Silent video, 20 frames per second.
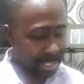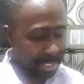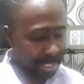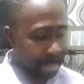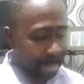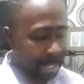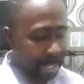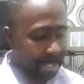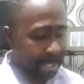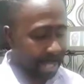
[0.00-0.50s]

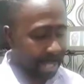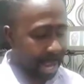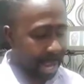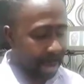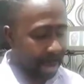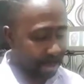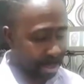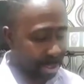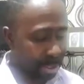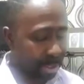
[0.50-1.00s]
plays
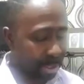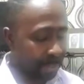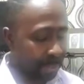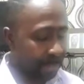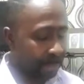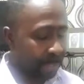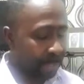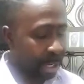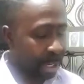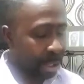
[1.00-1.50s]
out.
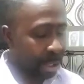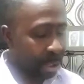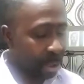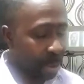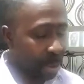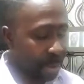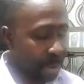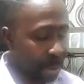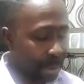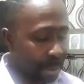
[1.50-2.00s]

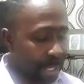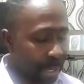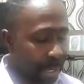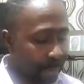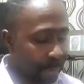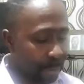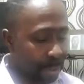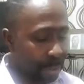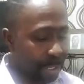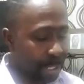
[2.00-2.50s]
So we know say the
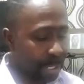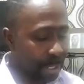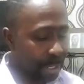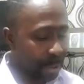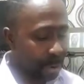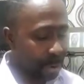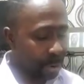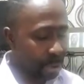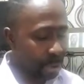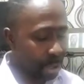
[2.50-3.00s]
First Lady
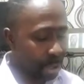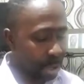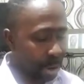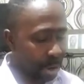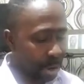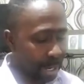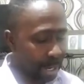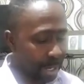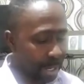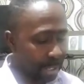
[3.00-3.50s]
go New
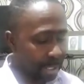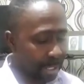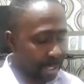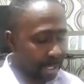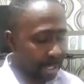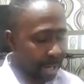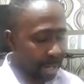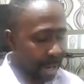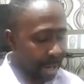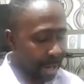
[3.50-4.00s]
York,
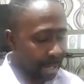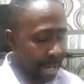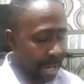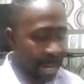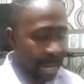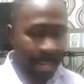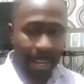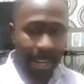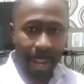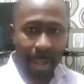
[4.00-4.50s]

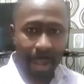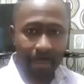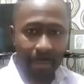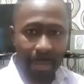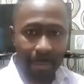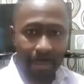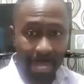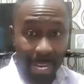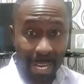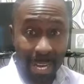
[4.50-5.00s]
and
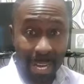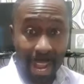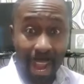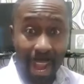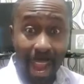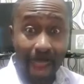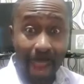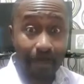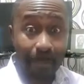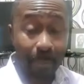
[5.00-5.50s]
it been get a
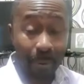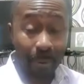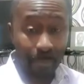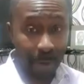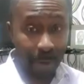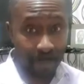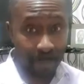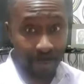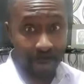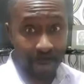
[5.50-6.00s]

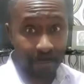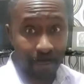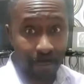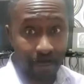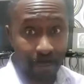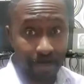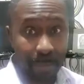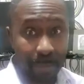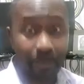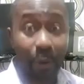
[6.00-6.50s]
high-profile
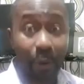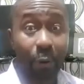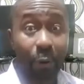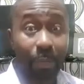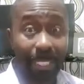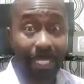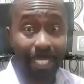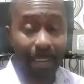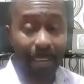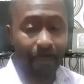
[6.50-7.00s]
platform there for go
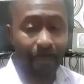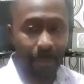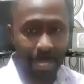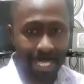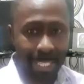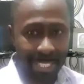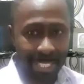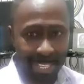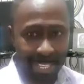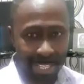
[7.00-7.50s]
table
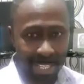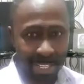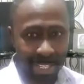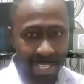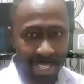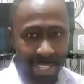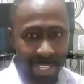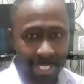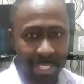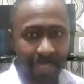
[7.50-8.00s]
this
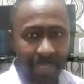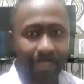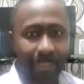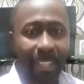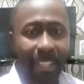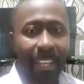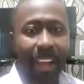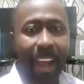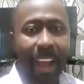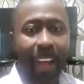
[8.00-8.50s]
initiative,
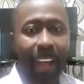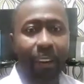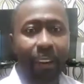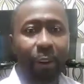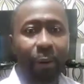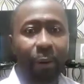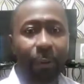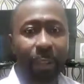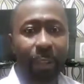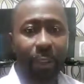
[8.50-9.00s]

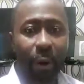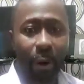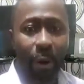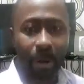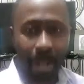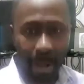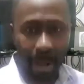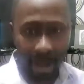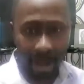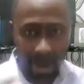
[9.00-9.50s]
along with
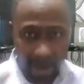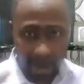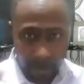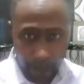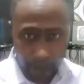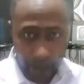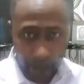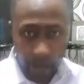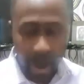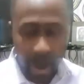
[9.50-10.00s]
other
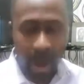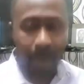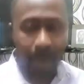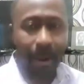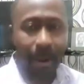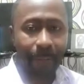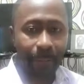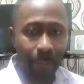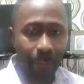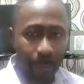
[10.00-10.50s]

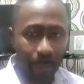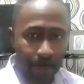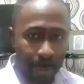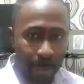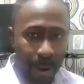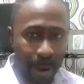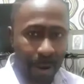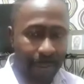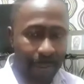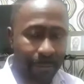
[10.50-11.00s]

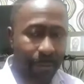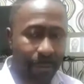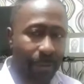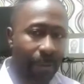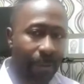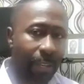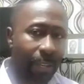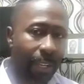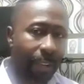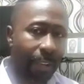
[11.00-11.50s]

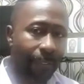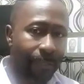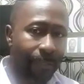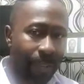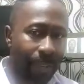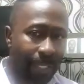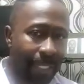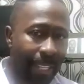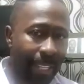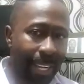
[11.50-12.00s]
powerful
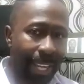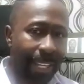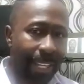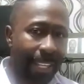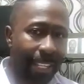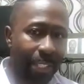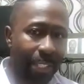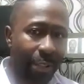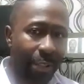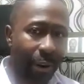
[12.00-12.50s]
First
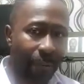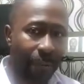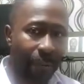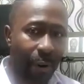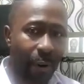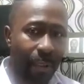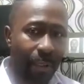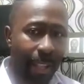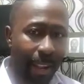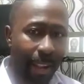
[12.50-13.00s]
Ladies of
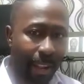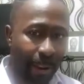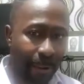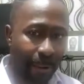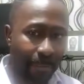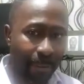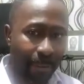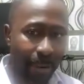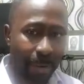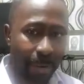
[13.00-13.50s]

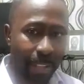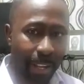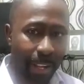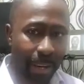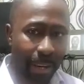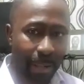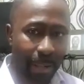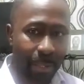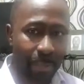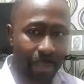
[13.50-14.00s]
other
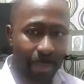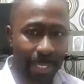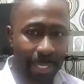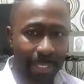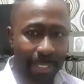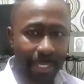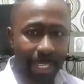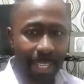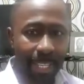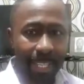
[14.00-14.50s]

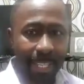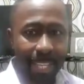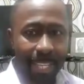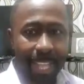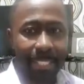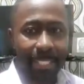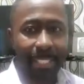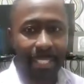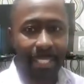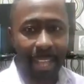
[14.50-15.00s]
countries.
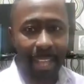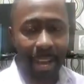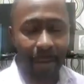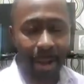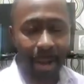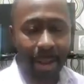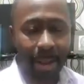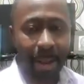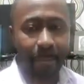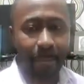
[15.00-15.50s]
Yes, Sister
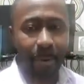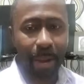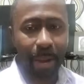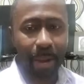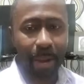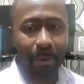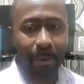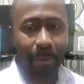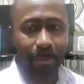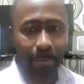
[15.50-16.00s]
Awa Kabo,
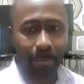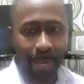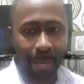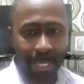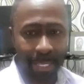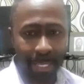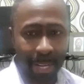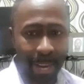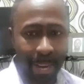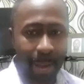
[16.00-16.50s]
hello, my
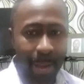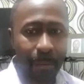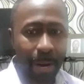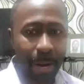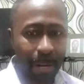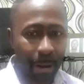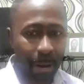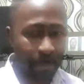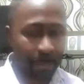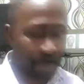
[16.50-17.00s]
dear, and
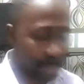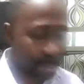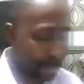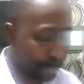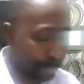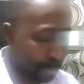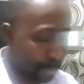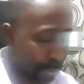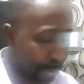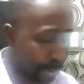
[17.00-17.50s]
welcome to the
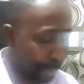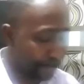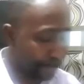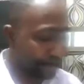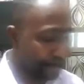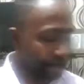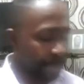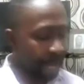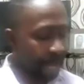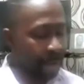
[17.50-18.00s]
program.
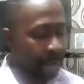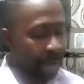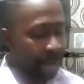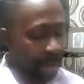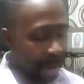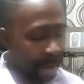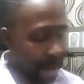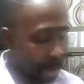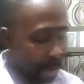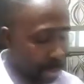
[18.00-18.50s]

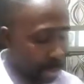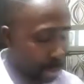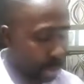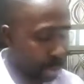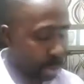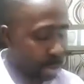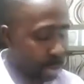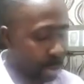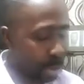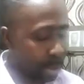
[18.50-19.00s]
And go
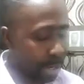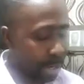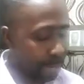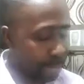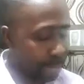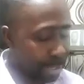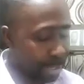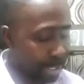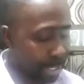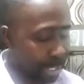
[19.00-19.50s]
talk to other
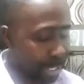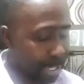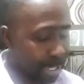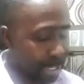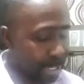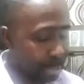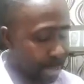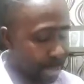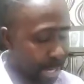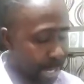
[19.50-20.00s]
First
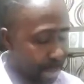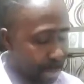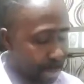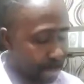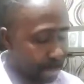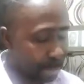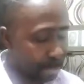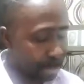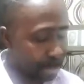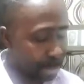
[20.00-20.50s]
Ladies where then
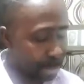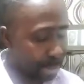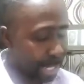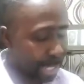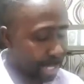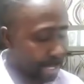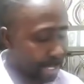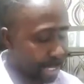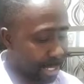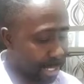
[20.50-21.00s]
go
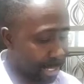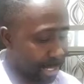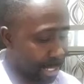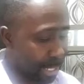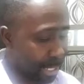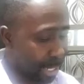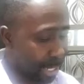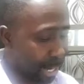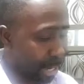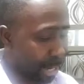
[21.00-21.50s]
project this
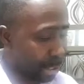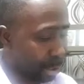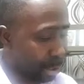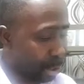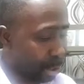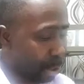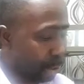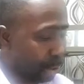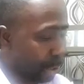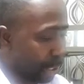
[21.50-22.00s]
thing here
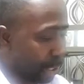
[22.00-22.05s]
down